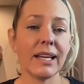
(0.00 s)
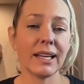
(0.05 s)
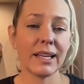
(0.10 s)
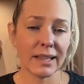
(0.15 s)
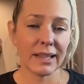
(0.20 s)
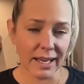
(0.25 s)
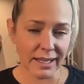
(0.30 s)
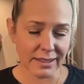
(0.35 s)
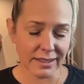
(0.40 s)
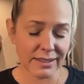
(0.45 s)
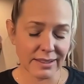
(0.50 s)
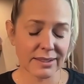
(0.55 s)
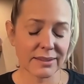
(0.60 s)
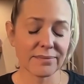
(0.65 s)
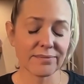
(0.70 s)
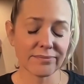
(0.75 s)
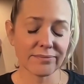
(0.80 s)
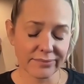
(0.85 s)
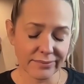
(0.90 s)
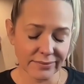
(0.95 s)
That's,
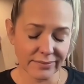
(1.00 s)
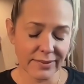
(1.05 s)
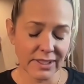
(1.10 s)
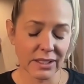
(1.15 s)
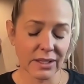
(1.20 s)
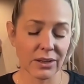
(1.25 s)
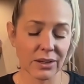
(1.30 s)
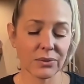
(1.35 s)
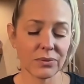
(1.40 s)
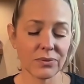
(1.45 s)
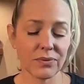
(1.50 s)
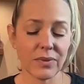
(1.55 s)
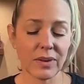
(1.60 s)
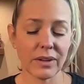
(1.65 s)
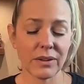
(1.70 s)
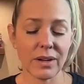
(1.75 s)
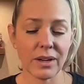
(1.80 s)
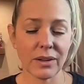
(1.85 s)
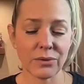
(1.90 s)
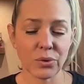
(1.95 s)

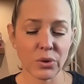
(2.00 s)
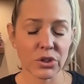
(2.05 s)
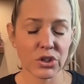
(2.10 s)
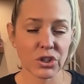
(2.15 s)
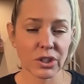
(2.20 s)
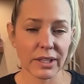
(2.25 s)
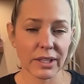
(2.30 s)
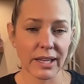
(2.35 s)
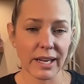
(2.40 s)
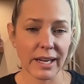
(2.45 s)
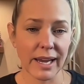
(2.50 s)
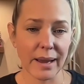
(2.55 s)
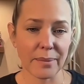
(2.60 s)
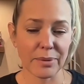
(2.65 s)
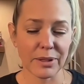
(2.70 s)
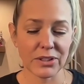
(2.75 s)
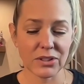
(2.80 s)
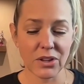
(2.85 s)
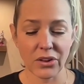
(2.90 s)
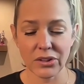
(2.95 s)
unfortunately that
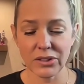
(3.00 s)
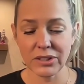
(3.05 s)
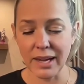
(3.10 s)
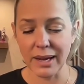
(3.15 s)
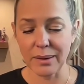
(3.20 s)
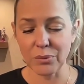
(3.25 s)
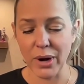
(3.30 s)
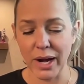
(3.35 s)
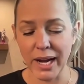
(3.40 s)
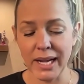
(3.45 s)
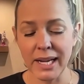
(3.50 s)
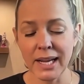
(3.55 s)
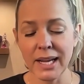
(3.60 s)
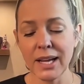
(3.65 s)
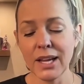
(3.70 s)
happens all the time, right?